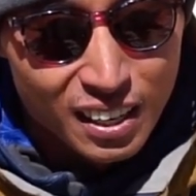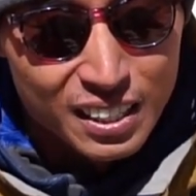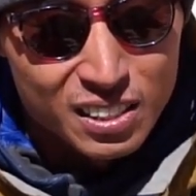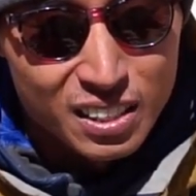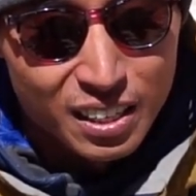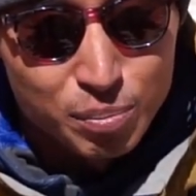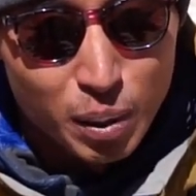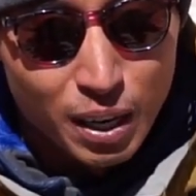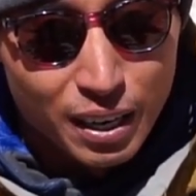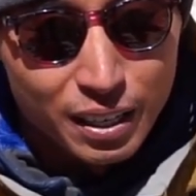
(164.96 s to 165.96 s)
Last night,
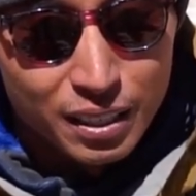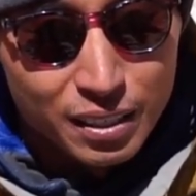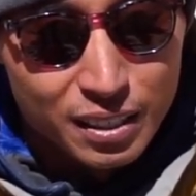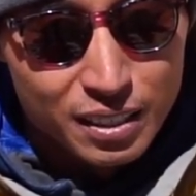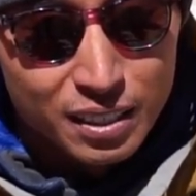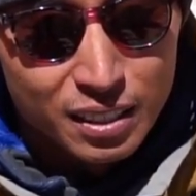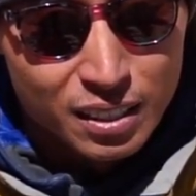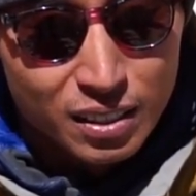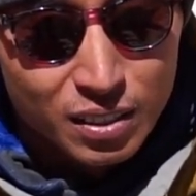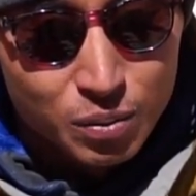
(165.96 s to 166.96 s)

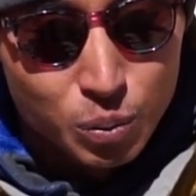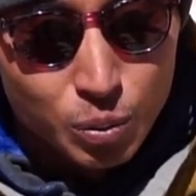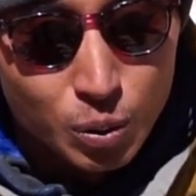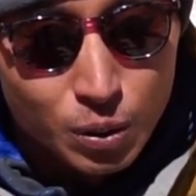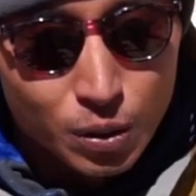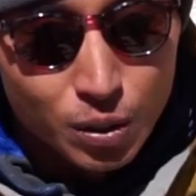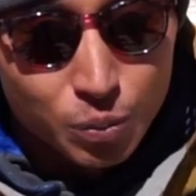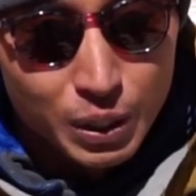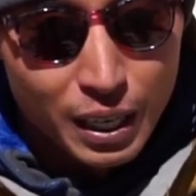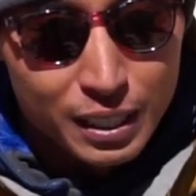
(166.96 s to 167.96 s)

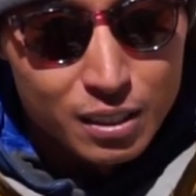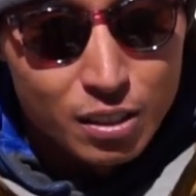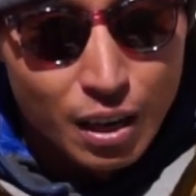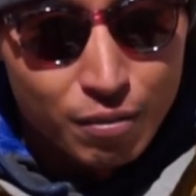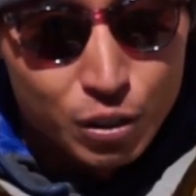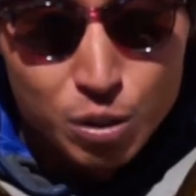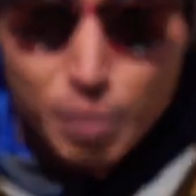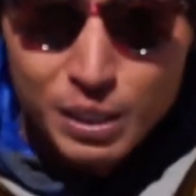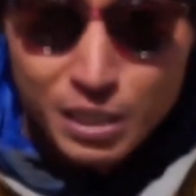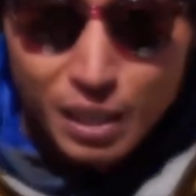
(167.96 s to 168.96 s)
we hiked to Everest
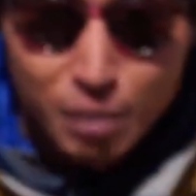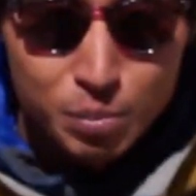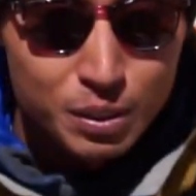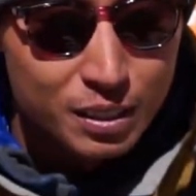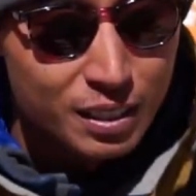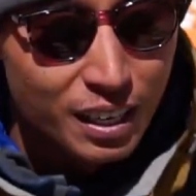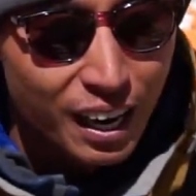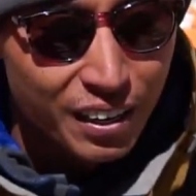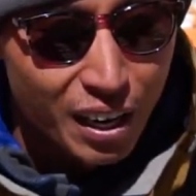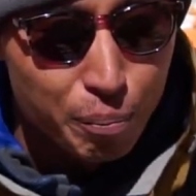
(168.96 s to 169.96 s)
Base Camp,
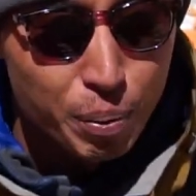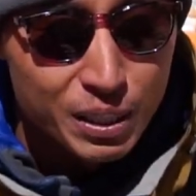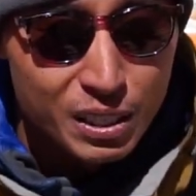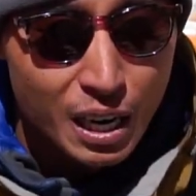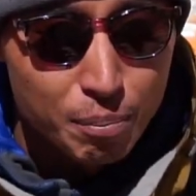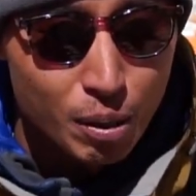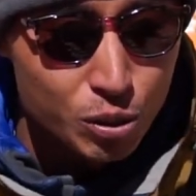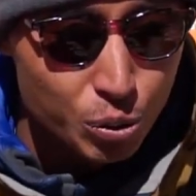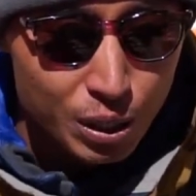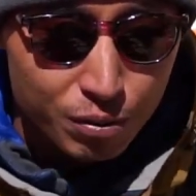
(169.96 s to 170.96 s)
and at base camp I
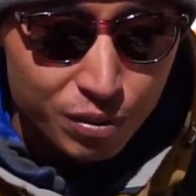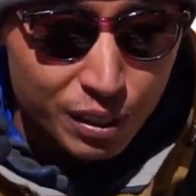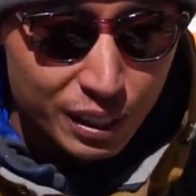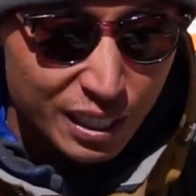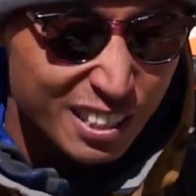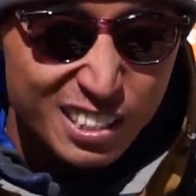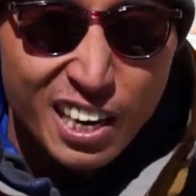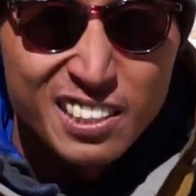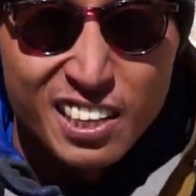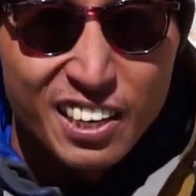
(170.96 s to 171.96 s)
was already feeling an
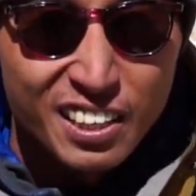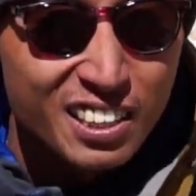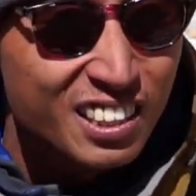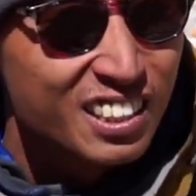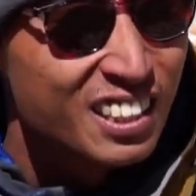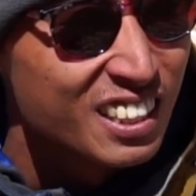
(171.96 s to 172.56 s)
intense headache.